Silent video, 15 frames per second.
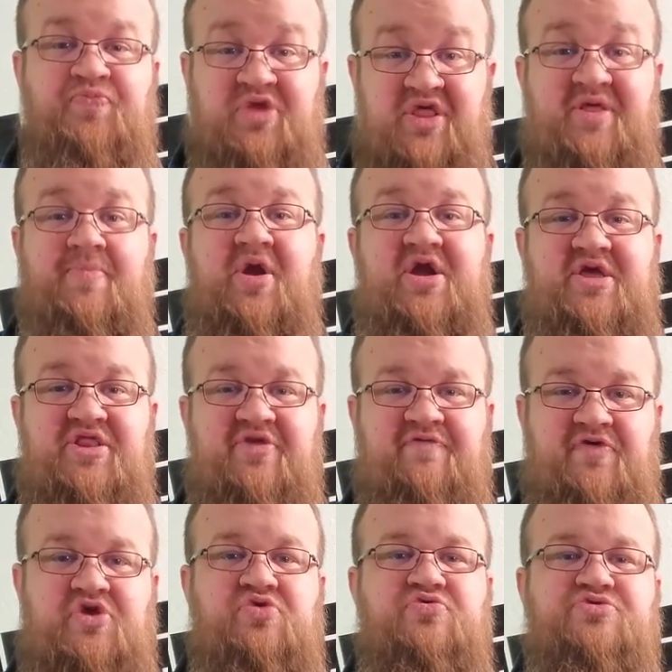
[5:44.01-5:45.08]
that bring in the
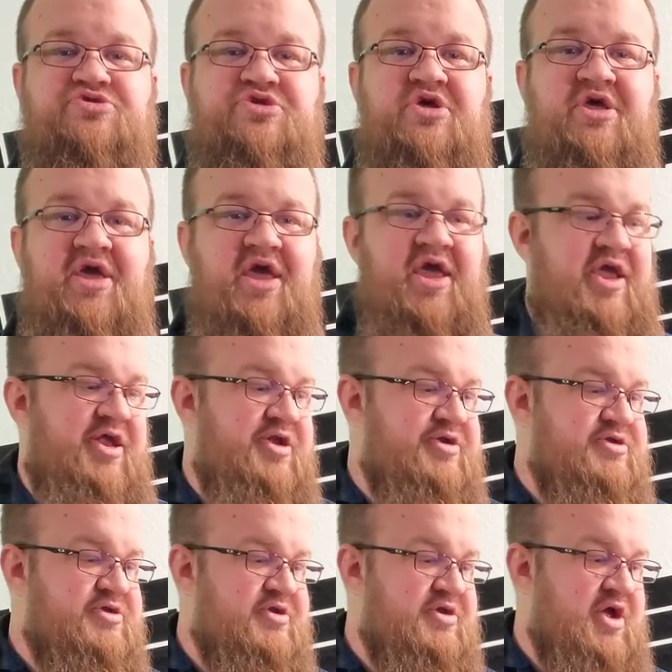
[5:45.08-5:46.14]
views
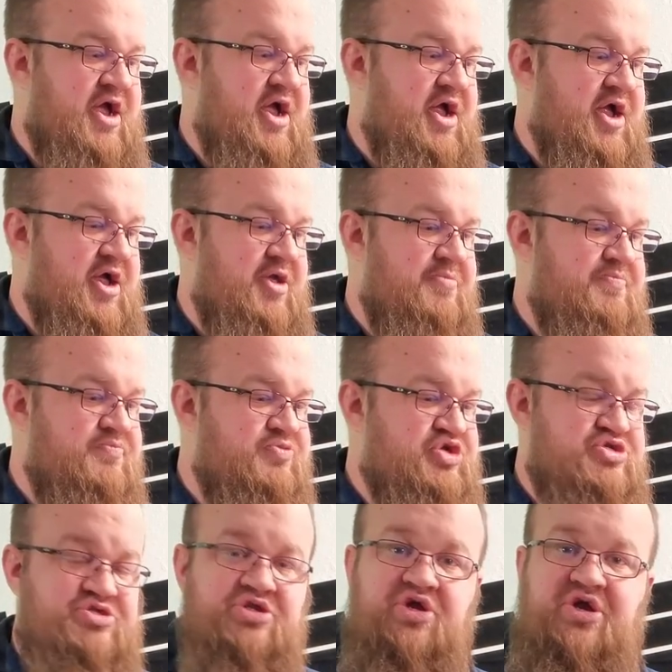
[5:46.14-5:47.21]
and I'm
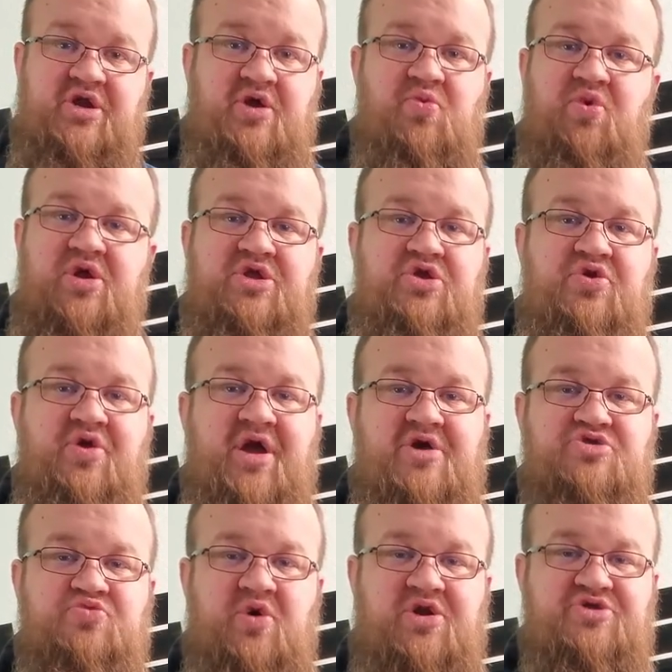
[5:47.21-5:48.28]
just looking at what you
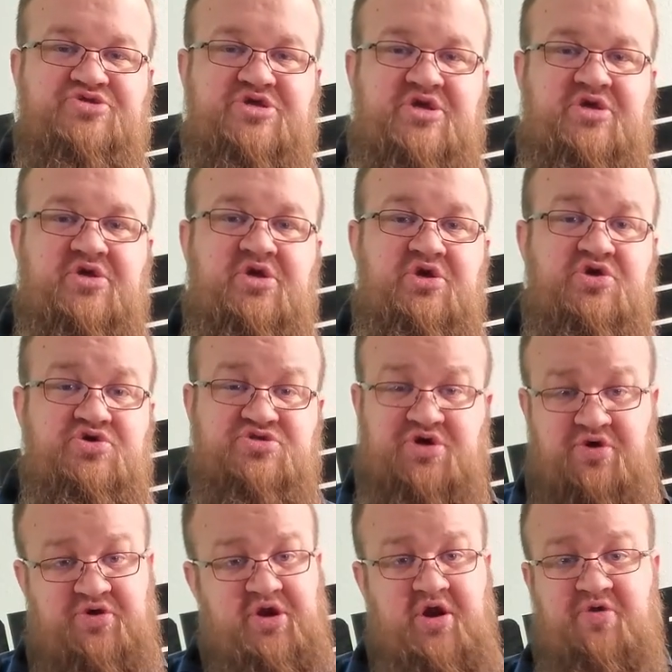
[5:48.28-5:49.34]
guys want to see. So,
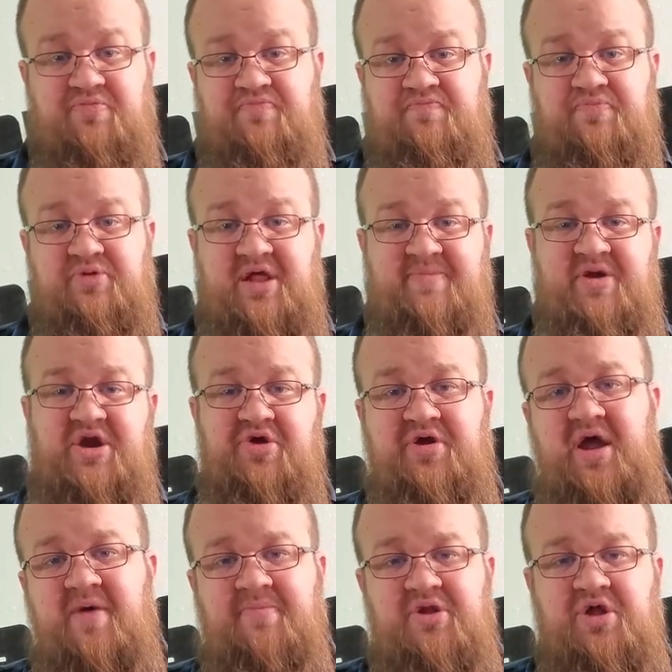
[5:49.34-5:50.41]
you know, let me know
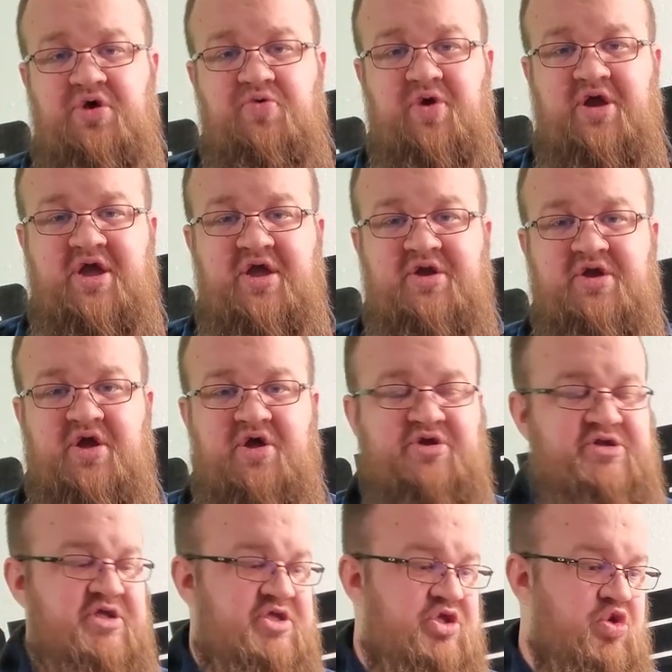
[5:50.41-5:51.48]
down below what kind of
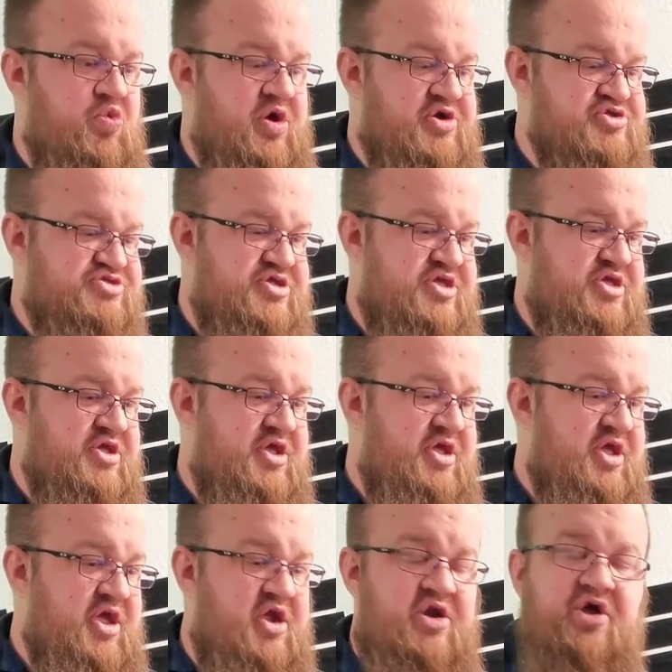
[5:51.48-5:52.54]
content you want to see,
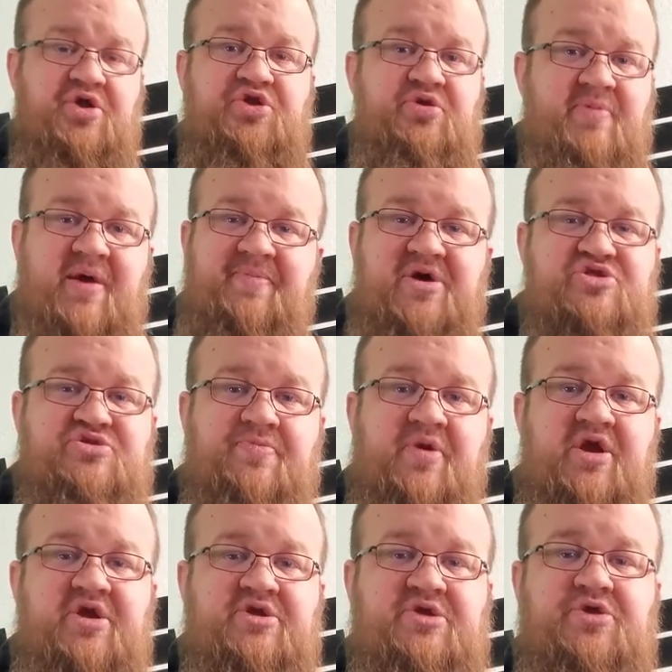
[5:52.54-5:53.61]
and I'll do my best to bring
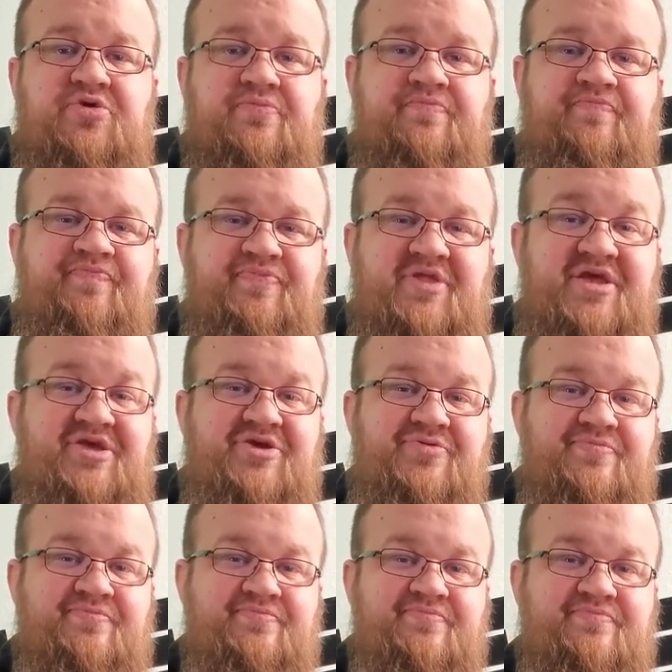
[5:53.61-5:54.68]
it to you. Thank you.